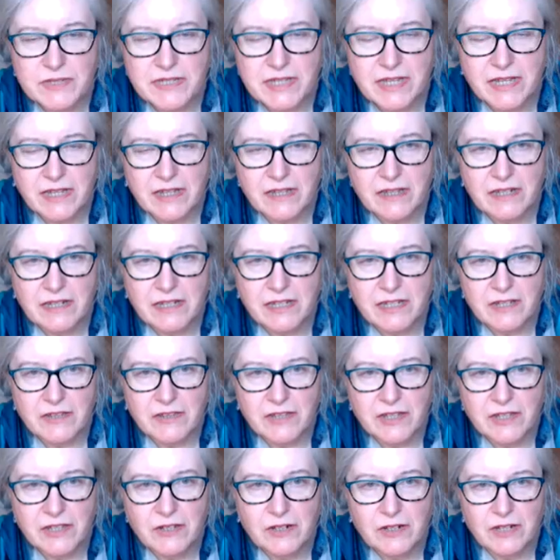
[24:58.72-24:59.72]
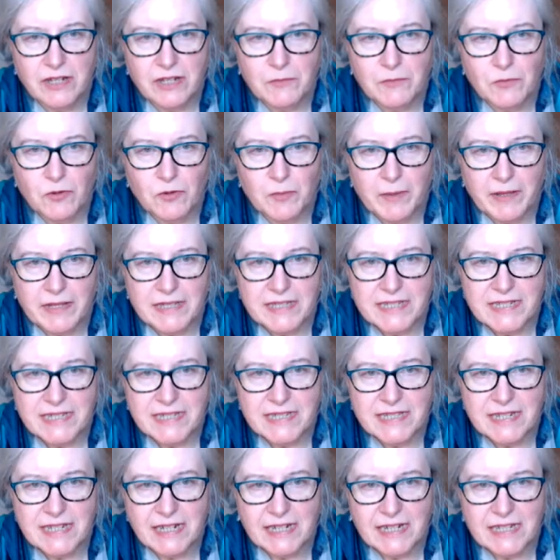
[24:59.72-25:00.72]
was saying earlier, I think you learn more about the
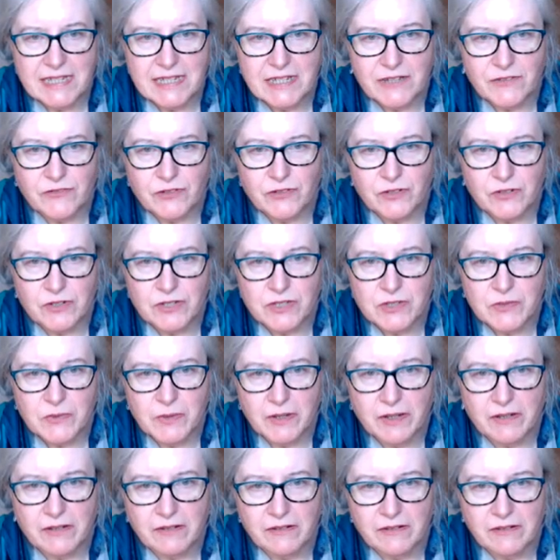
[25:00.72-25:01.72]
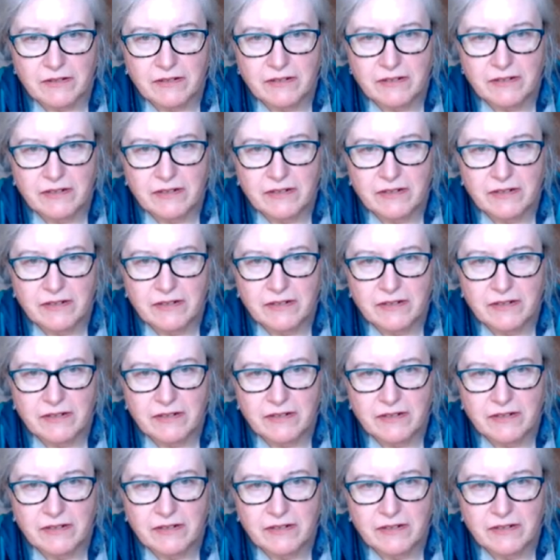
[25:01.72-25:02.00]
seasonality of food as well.